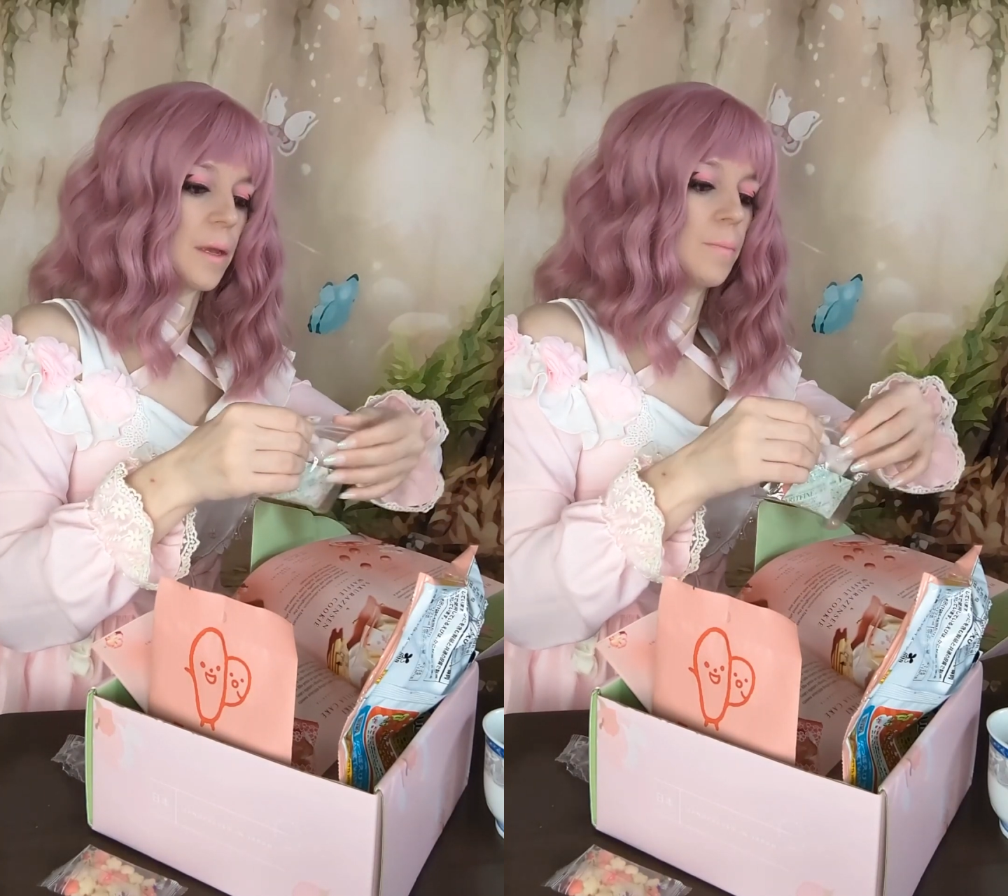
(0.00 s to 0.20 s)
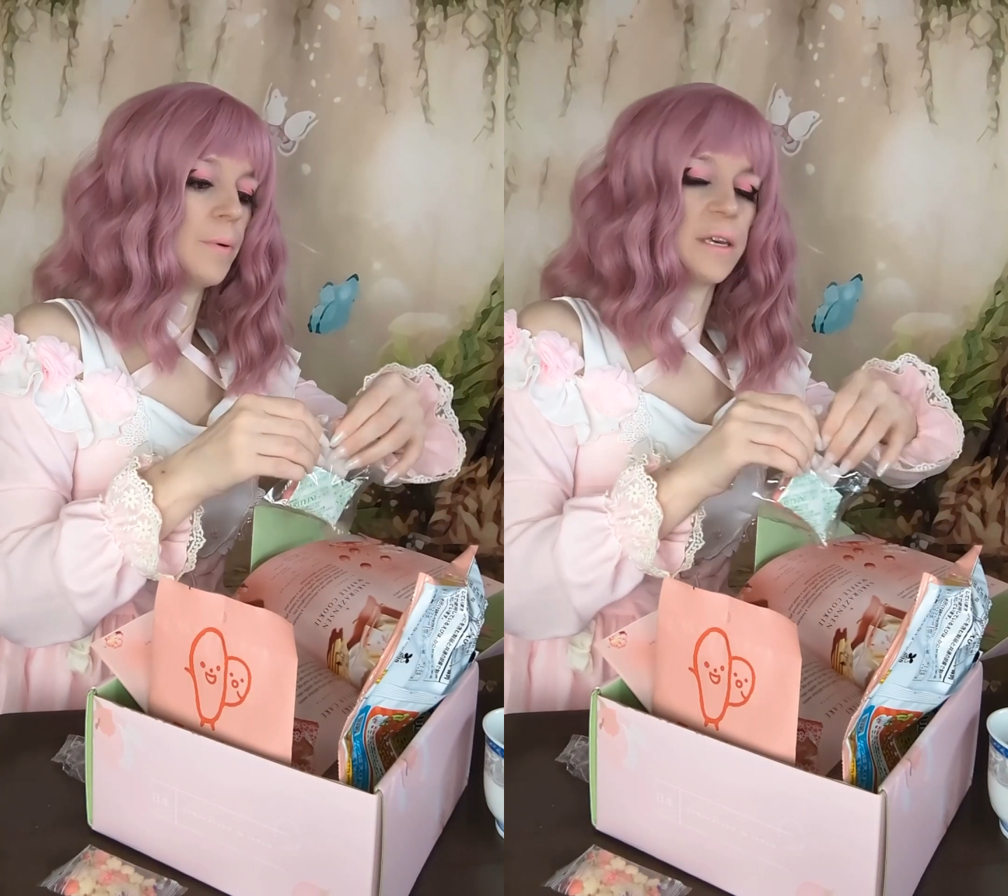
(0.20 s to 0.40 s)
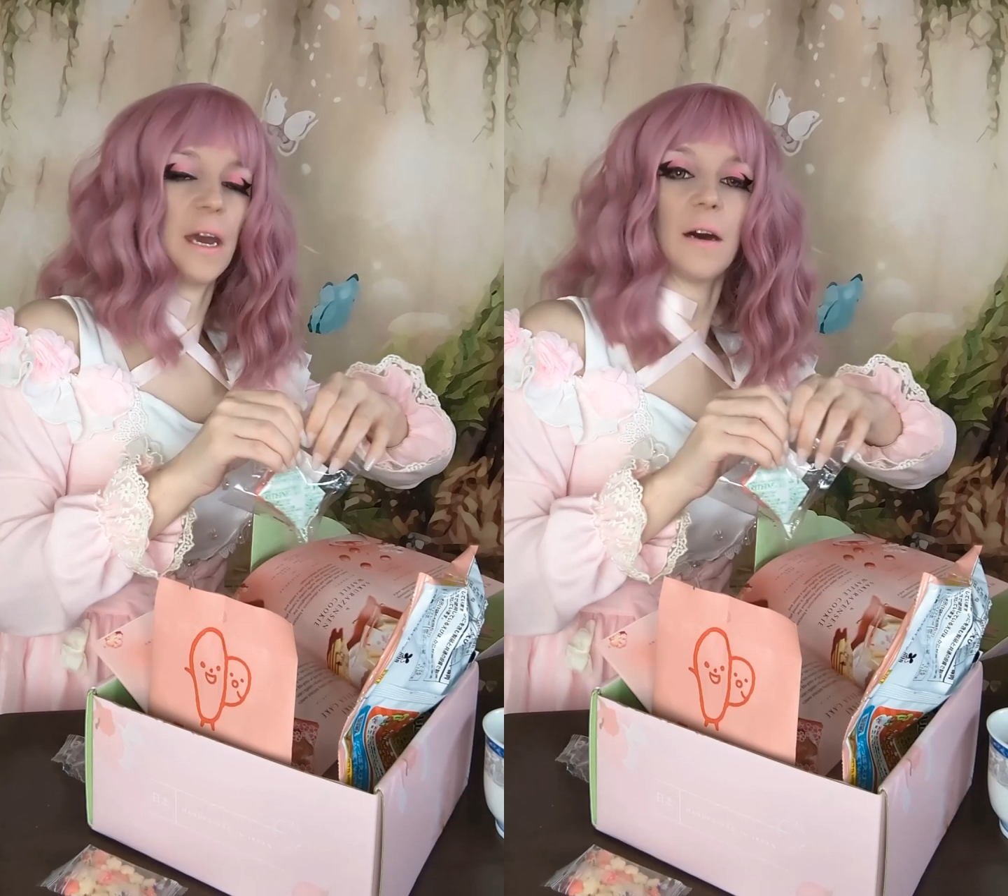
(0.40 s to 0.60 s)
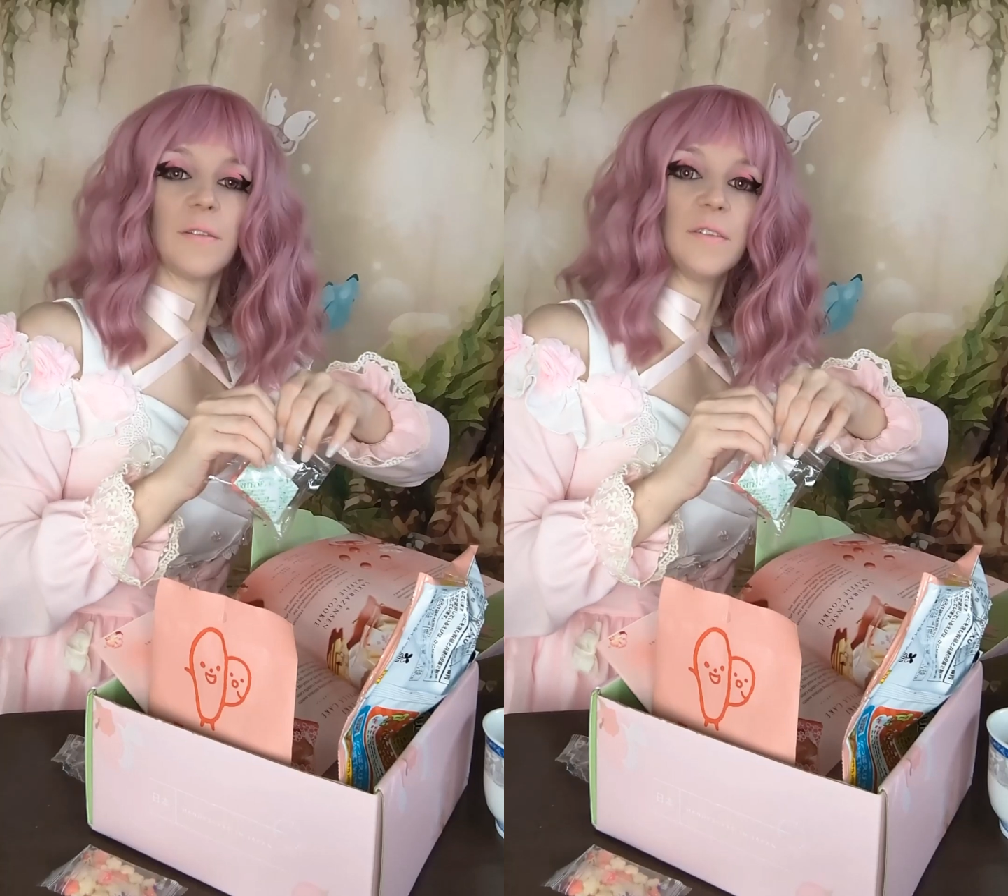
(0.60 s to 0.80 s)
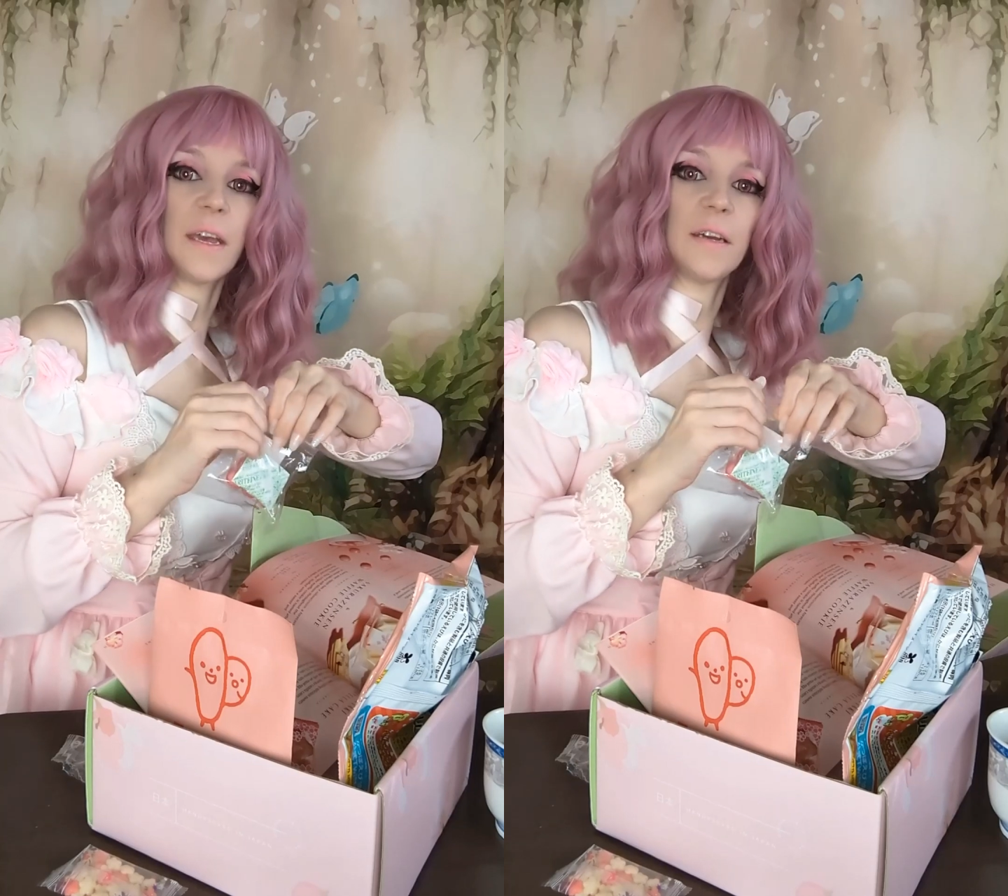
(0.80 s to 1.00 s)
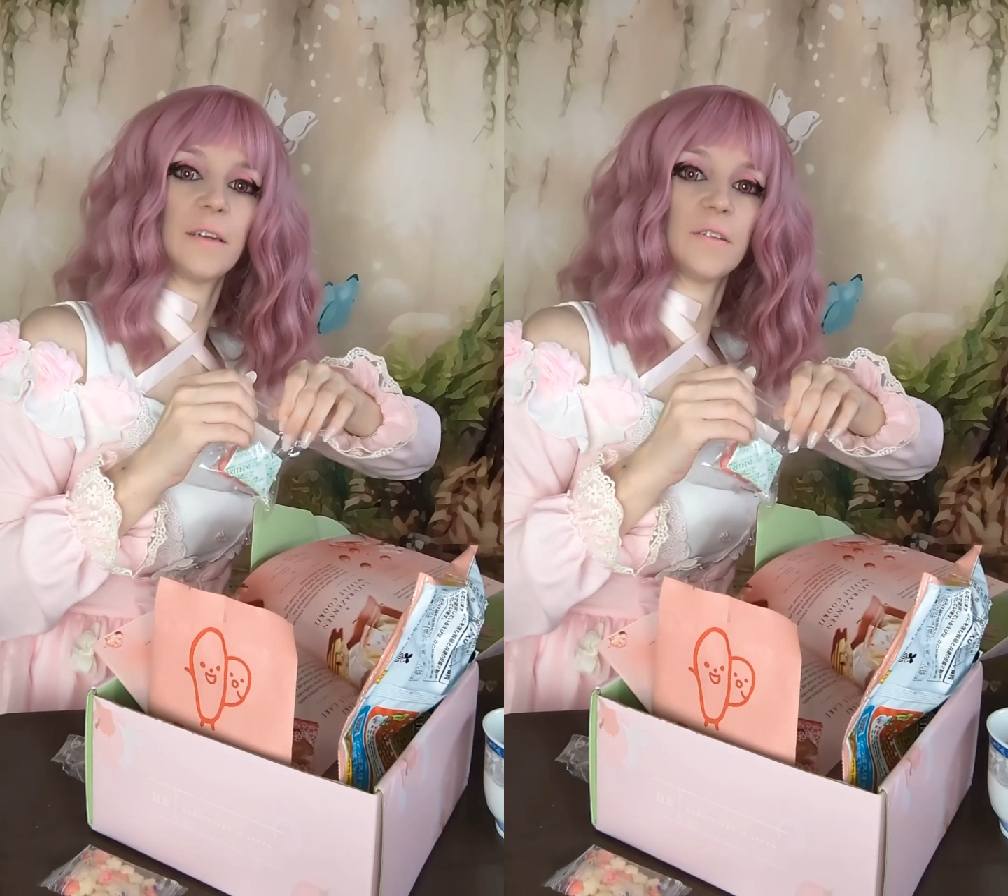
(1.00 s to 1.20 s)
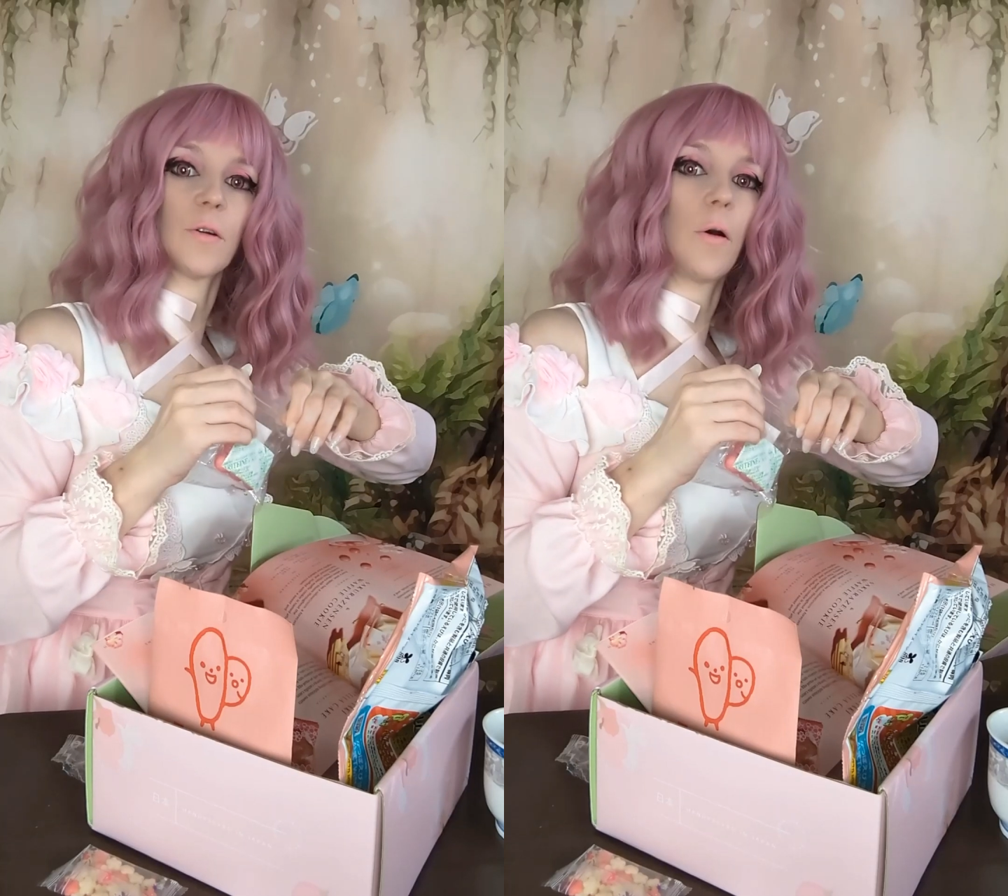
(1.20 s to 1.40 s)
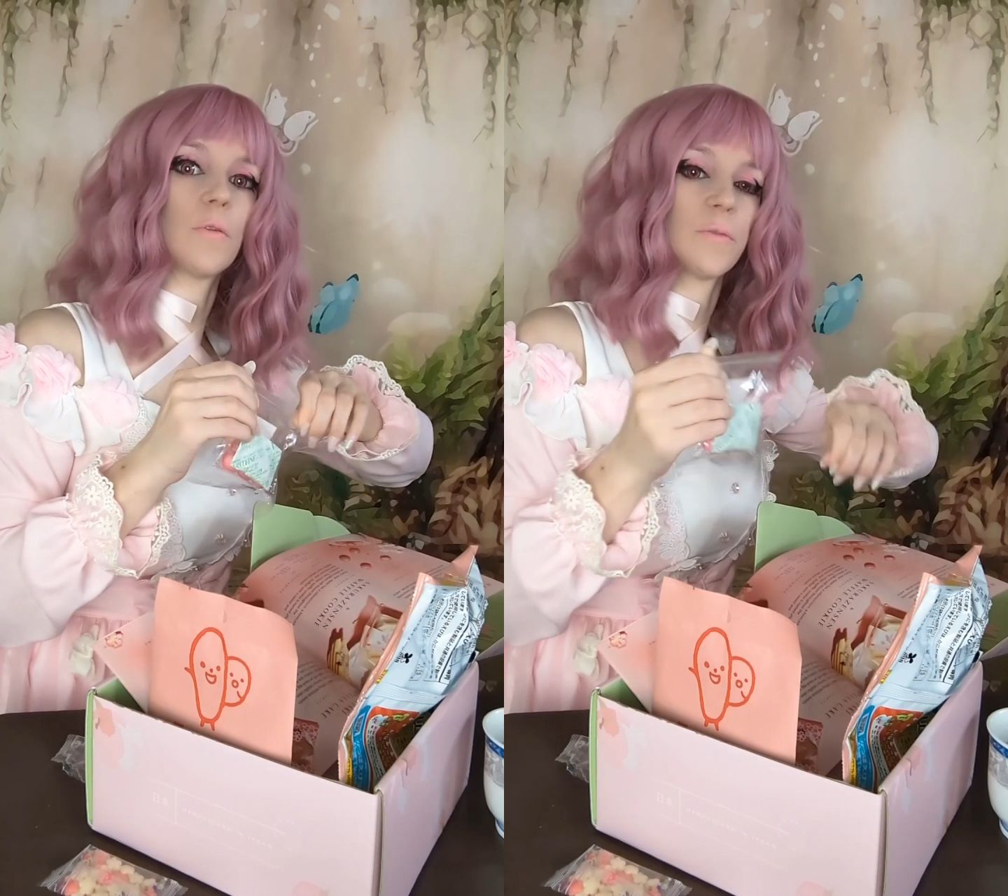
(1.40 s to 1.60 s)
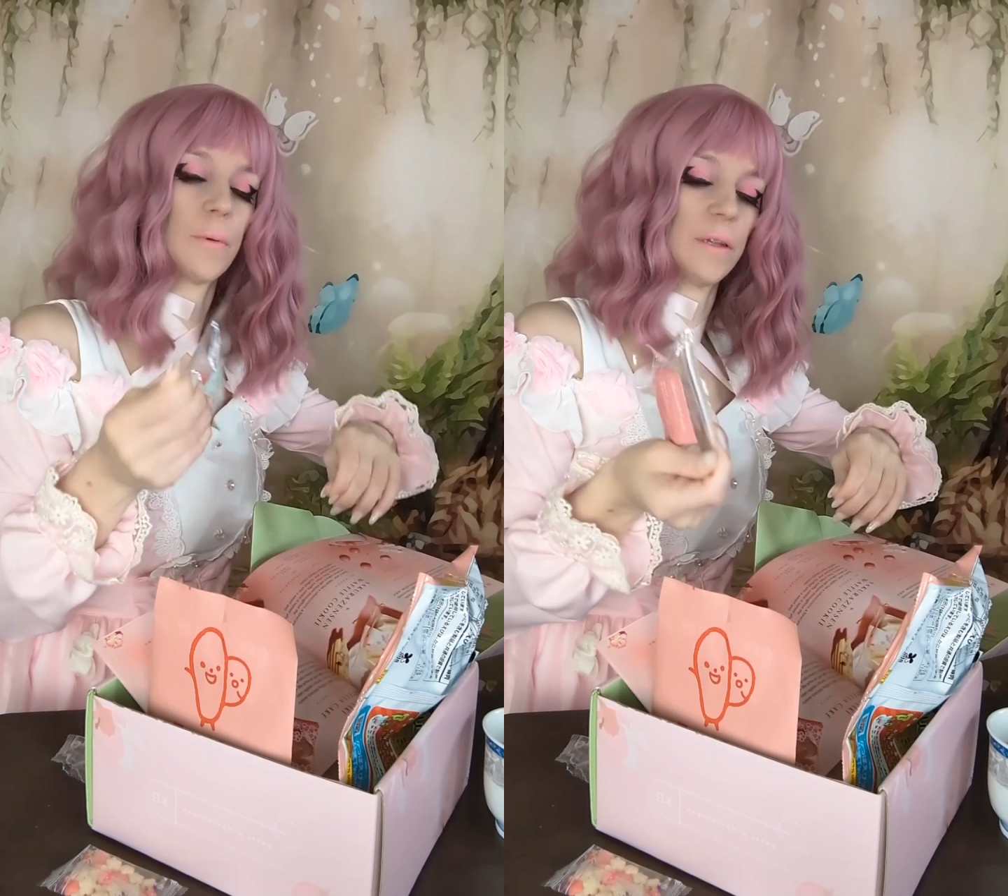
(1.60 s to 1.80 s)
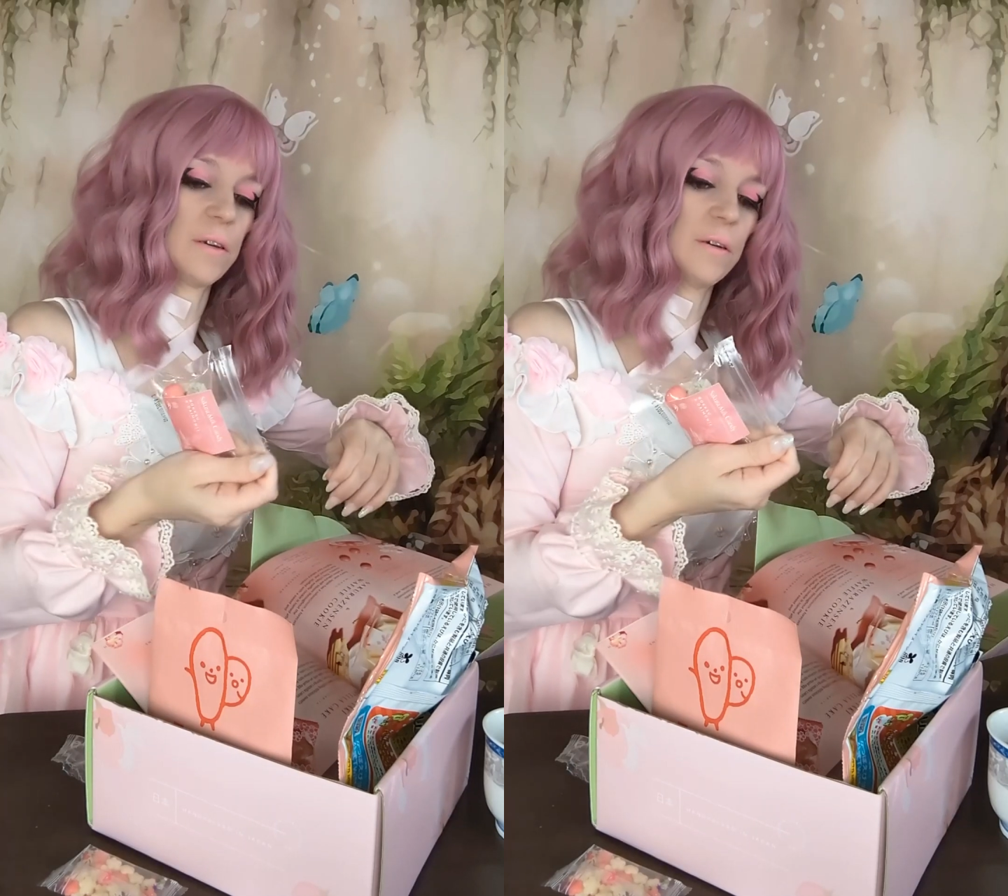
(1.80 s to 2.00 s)
But yeah, these candies are always
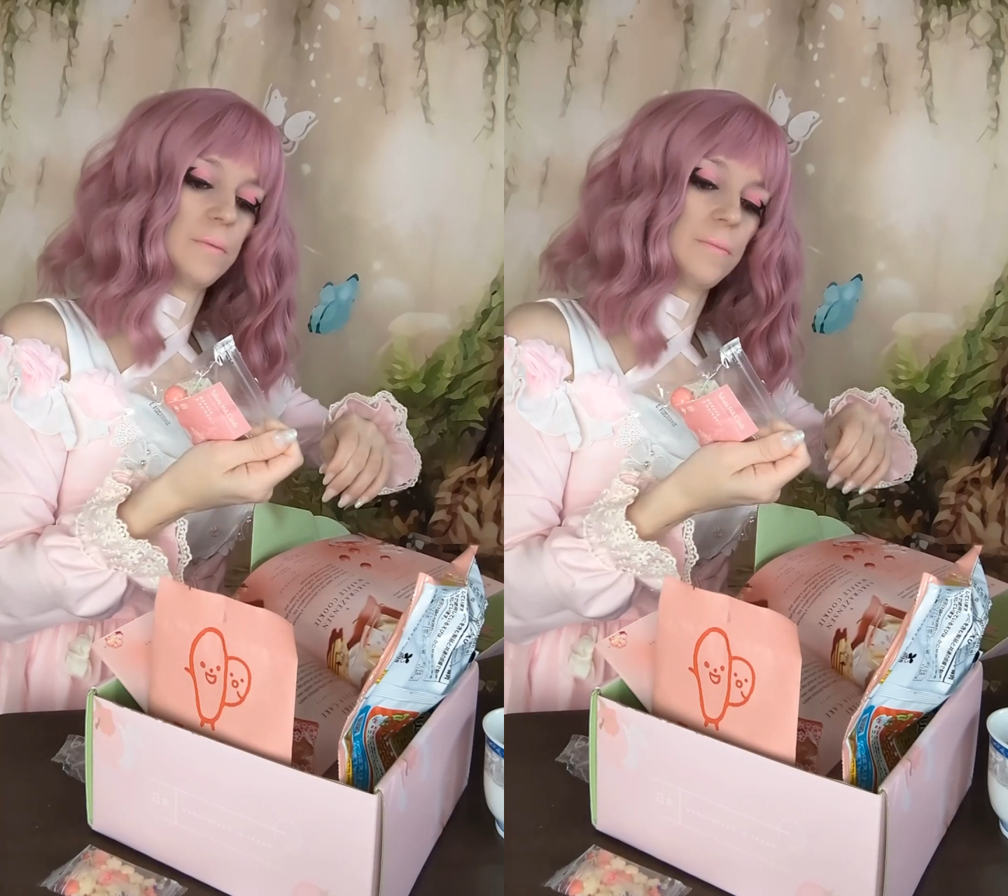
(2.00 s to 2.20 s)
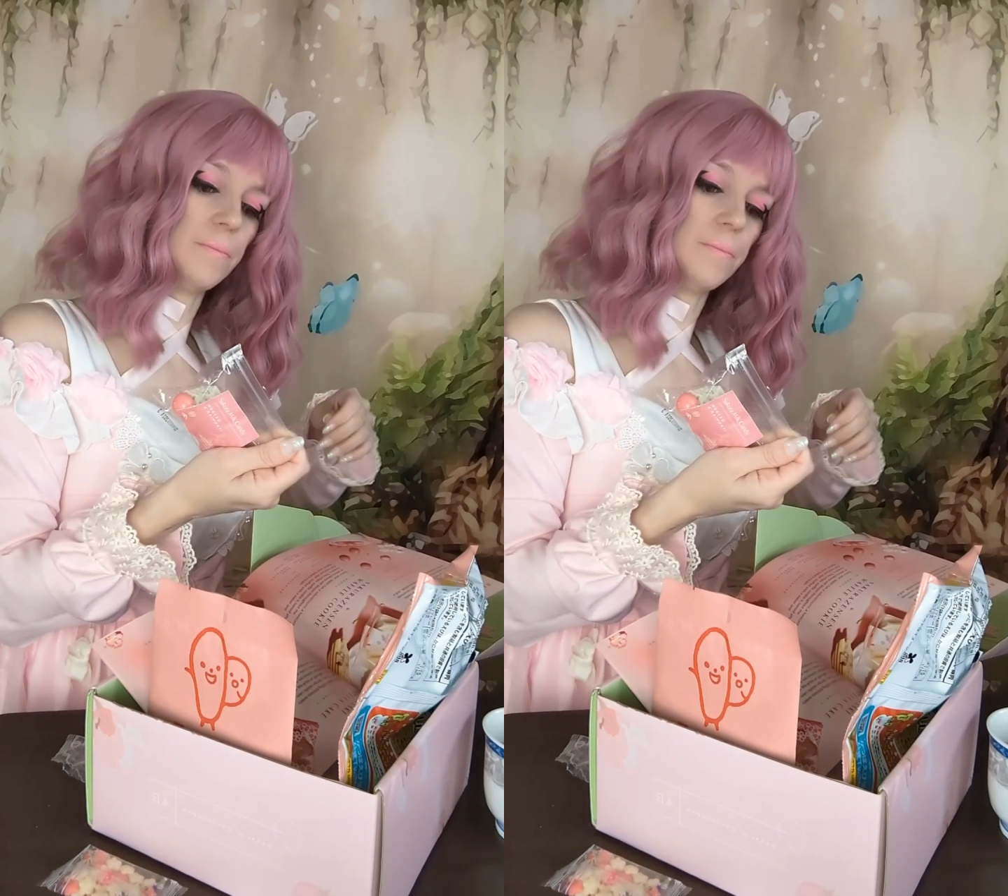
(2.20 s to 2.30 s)
really good.